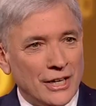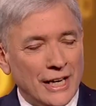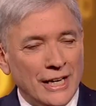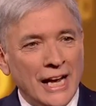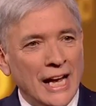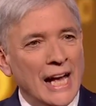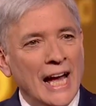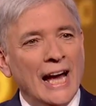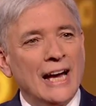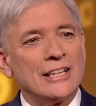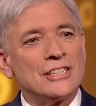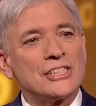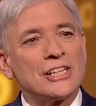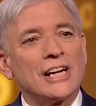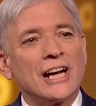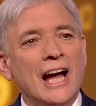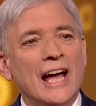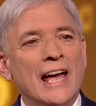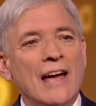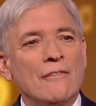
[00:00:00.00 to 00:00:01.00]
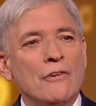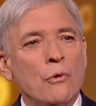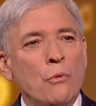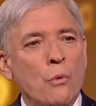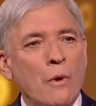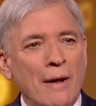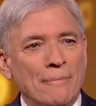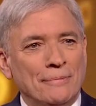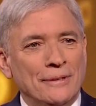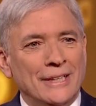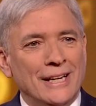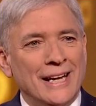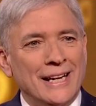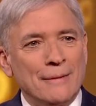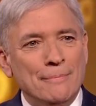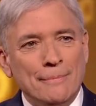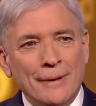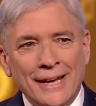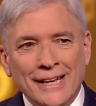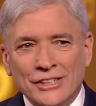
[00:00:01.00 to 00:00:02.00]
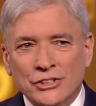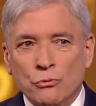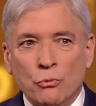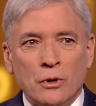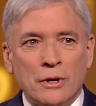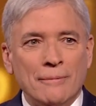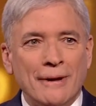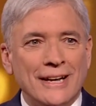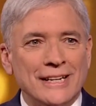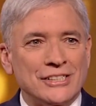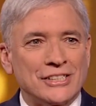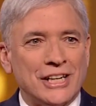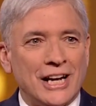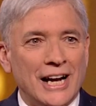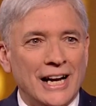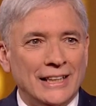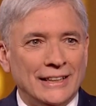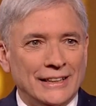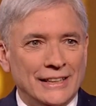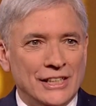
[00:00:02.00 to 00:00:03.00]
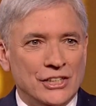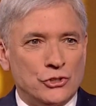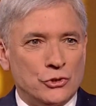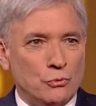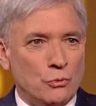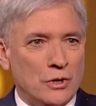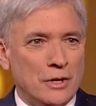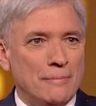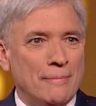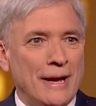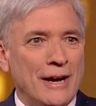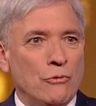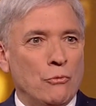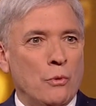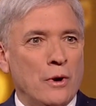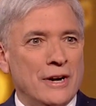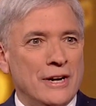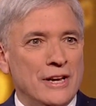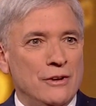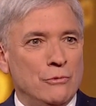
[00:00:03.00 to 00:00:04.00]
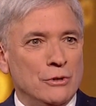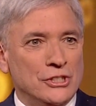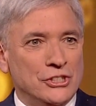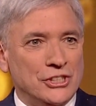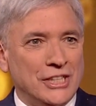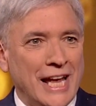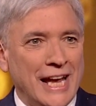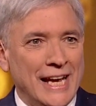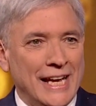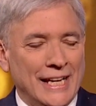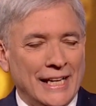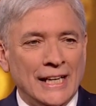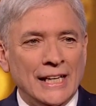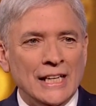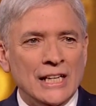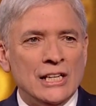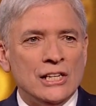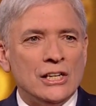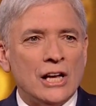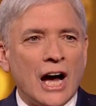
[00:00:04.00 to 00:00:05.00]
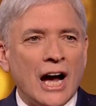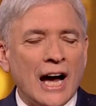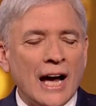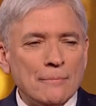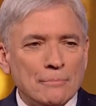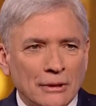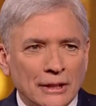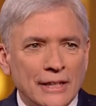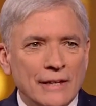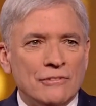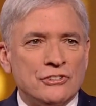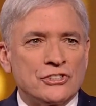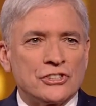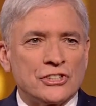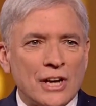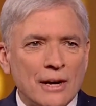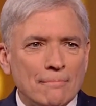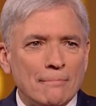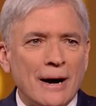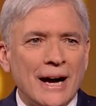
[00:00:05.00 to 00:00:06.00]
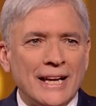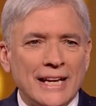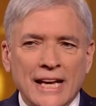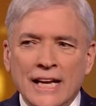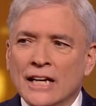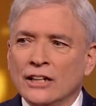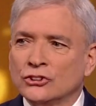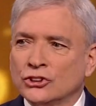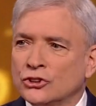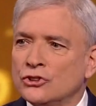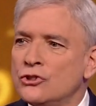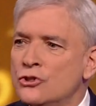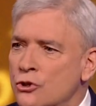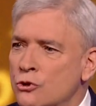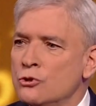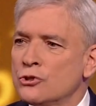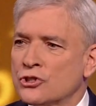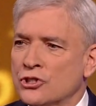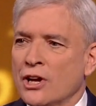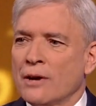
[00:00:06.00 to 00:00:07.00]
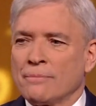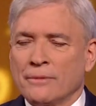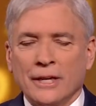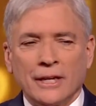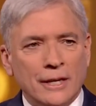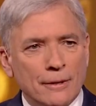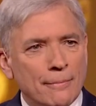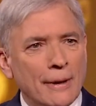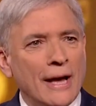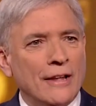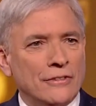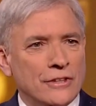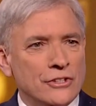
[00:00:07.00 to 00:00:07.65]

on? How does a guy have a weapon on a base? What about his colleagues? What about where he was staying? I believe somebody else knew something about